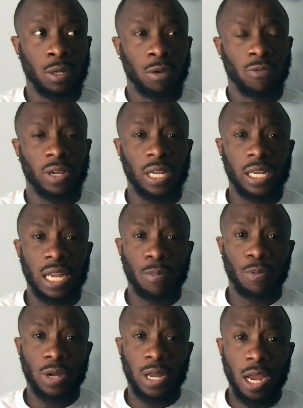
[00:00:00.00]
Father God, I
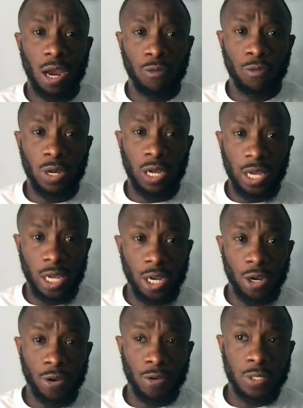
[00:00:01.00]
pray that every
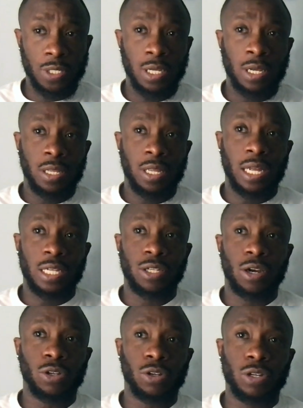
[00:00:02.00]
ears that is
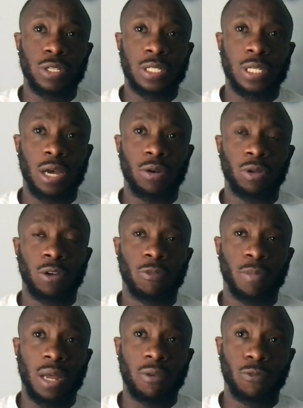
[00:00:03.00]
under the sound of
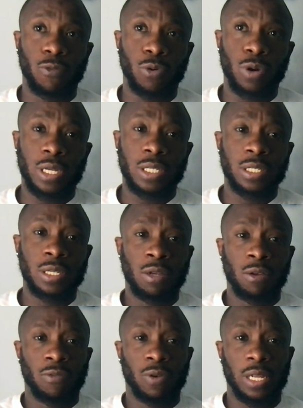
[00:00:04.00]
my voice,
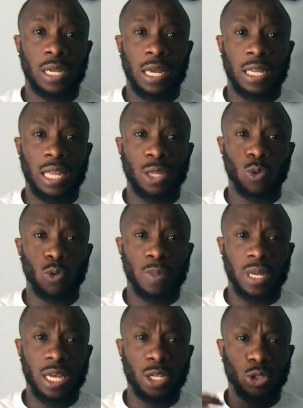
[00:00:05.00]
Father God, that you will
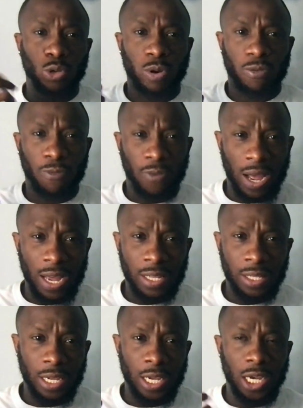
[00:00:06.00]
begin to
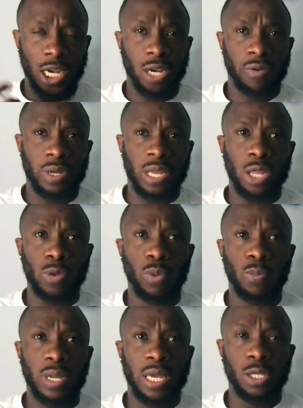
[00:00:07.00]
refine their hearing, that you
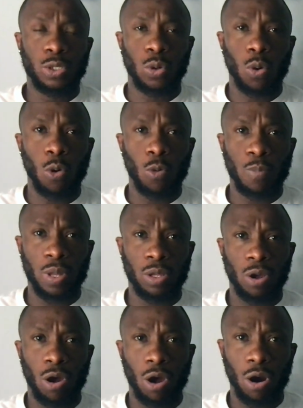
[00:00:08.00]
will begin to open
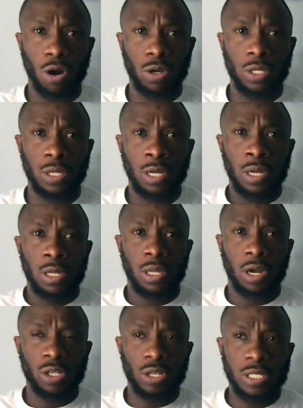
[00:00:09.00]
the heart
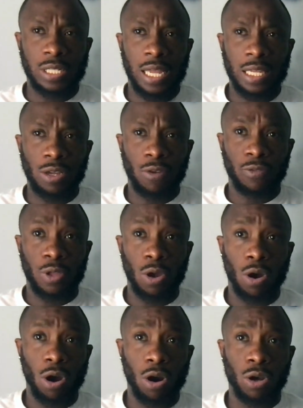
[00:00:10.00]
the understanding of
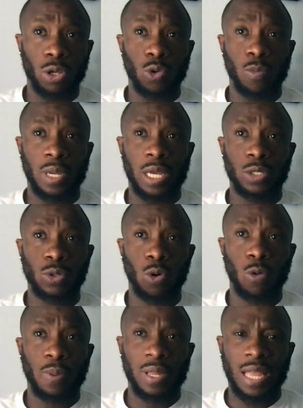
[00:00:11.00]
their heart. You begin to
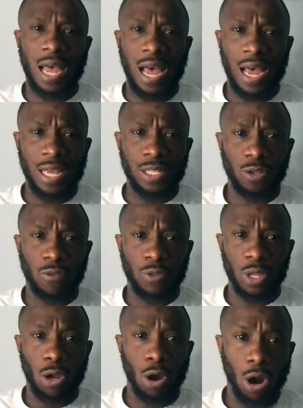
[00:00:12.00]
open the eyes of
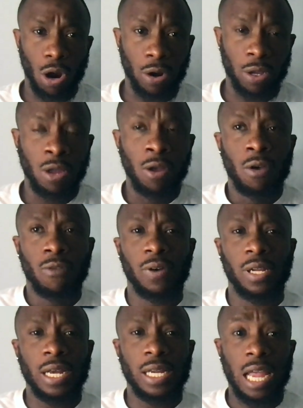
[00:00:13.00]
their heart.
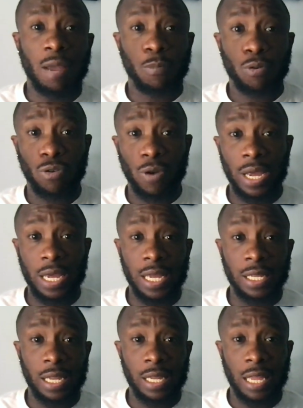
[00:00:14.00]
Father God, I pray
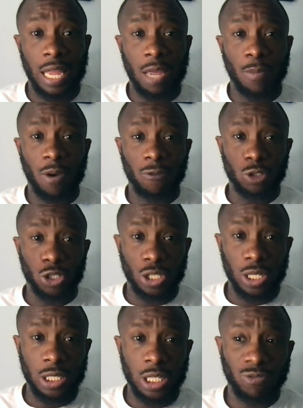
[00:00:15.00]
in the name of
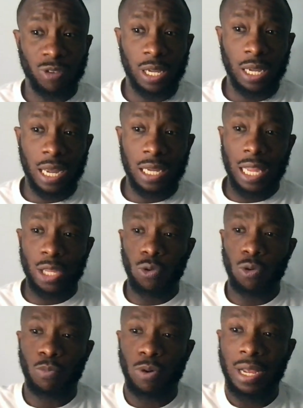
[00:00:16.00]
Jesus, Father God, that you
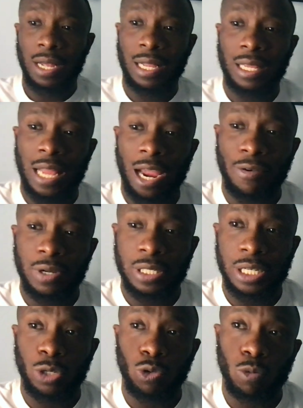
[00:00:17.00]
will bring
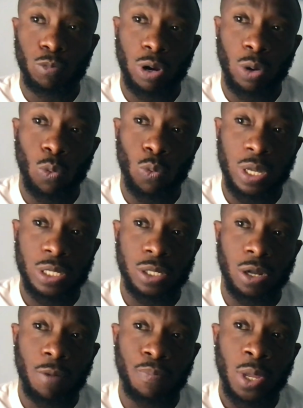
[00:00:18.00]
clarity, you will bring
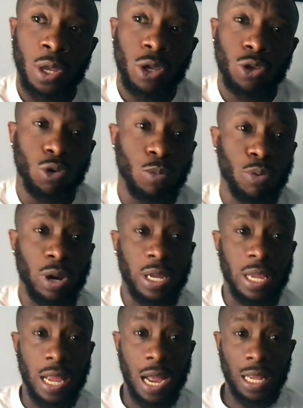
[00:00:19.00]
wisdom, you will
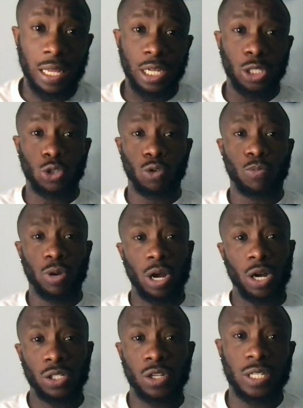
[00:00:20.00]
bring knowledge, you will bring
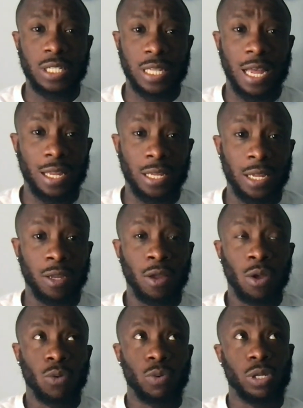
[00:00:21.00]
understanding
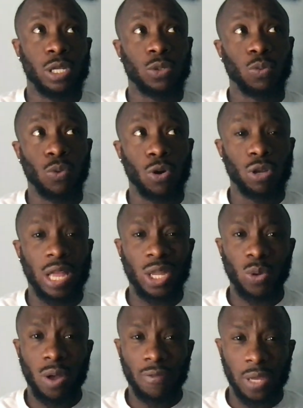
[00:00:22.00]
with this word
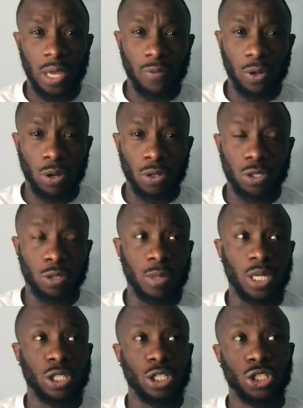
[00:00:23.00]
that you have given unto
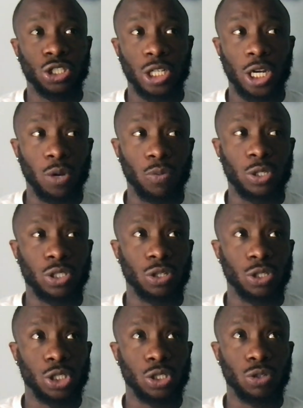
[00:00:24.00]
me to share with
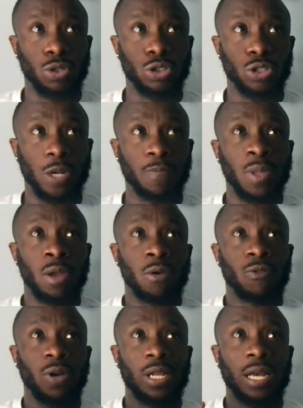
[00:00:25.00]
your children.
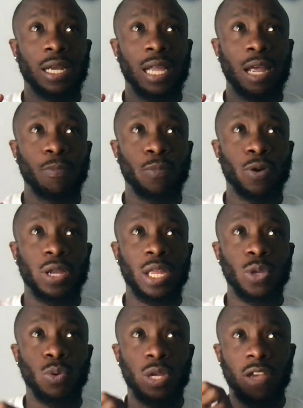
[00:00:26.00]
Father God, I pray
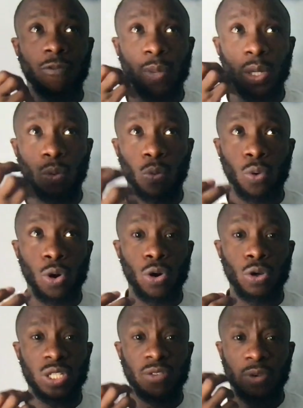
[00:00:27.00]
that you will give me the
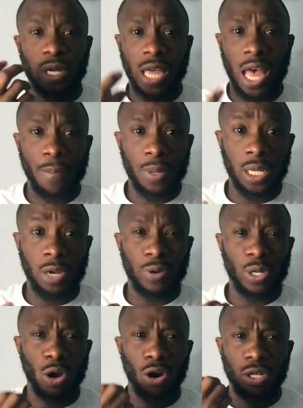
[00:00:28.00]
words, the
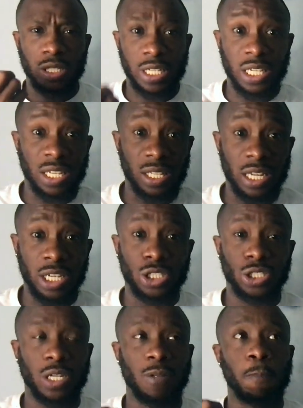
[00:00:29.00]
vocabulary, the
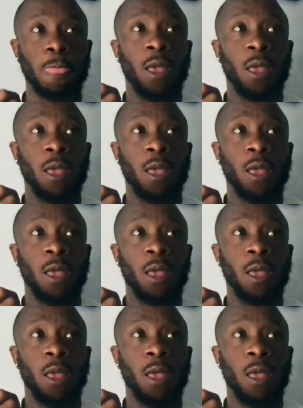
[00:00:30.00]
articulation